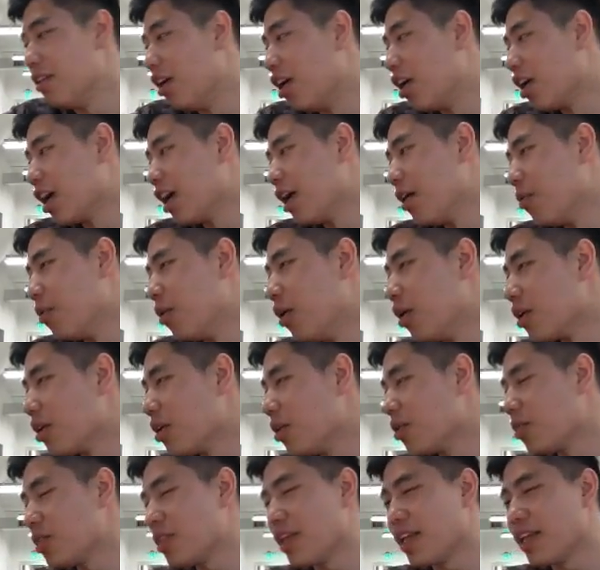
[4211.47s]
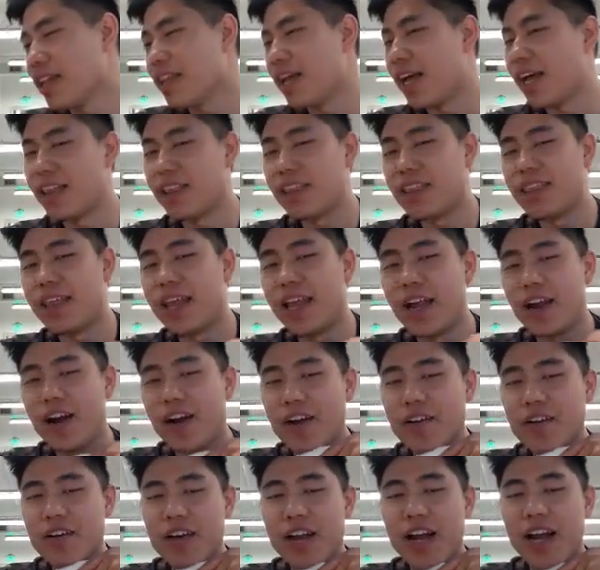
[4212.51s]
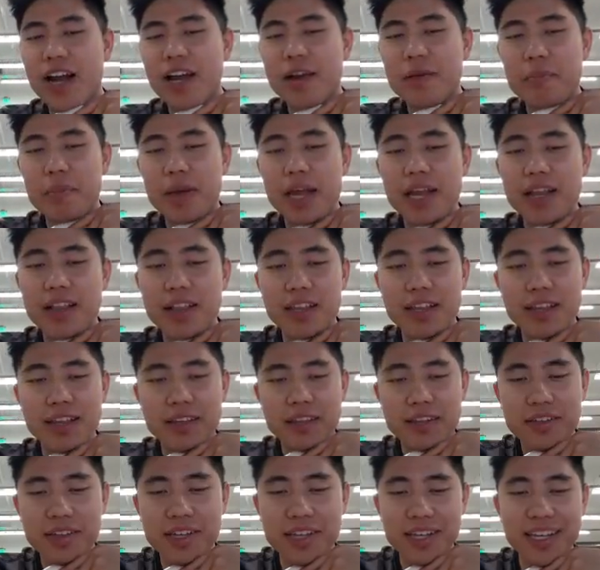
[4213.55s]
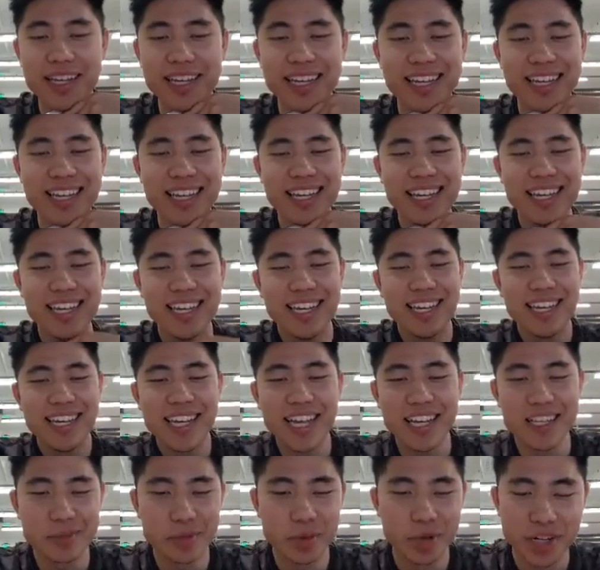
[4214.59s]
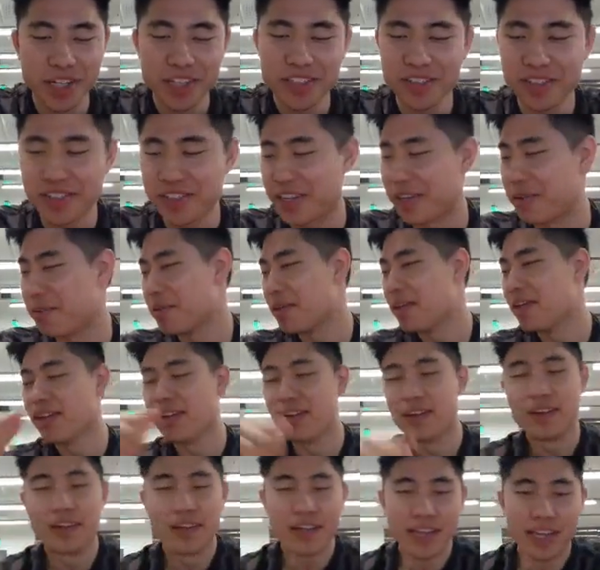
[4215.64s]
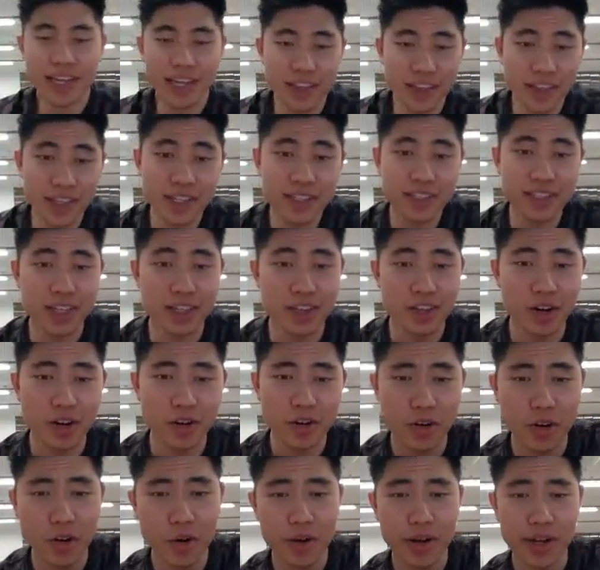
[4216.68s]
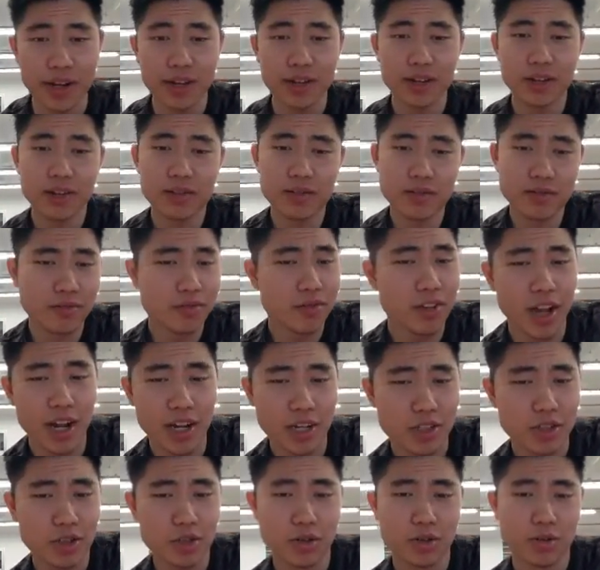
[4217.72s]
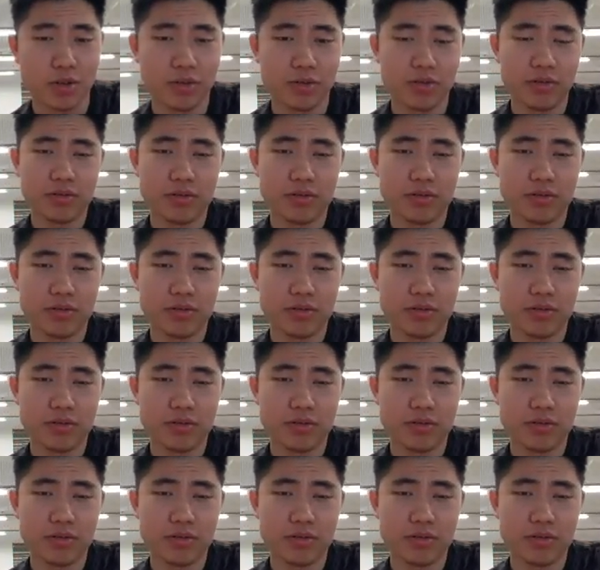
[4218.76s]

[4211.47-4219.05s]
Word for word: Okay, well, you think that they are not manly. yes, we're Eastern time. He thinks that they're annoying. Not true.